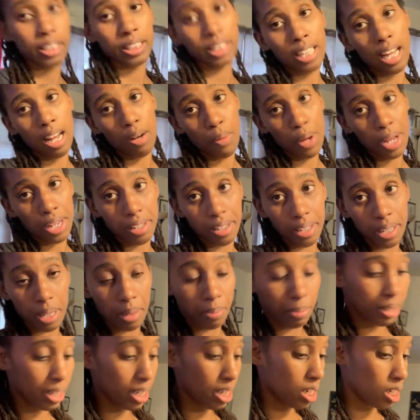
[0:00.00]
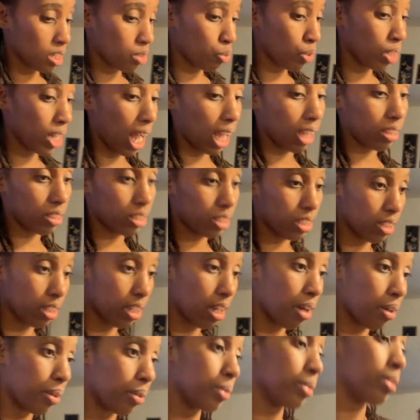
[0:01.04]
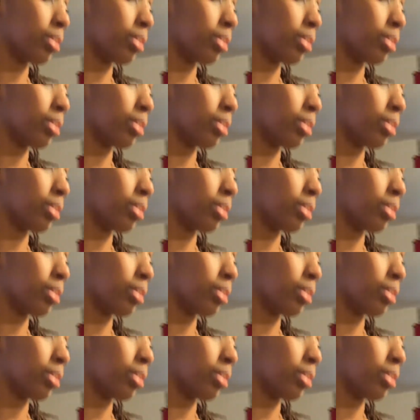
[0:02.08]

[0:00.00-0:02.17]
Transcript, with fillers: She gotta wake up because we got to go.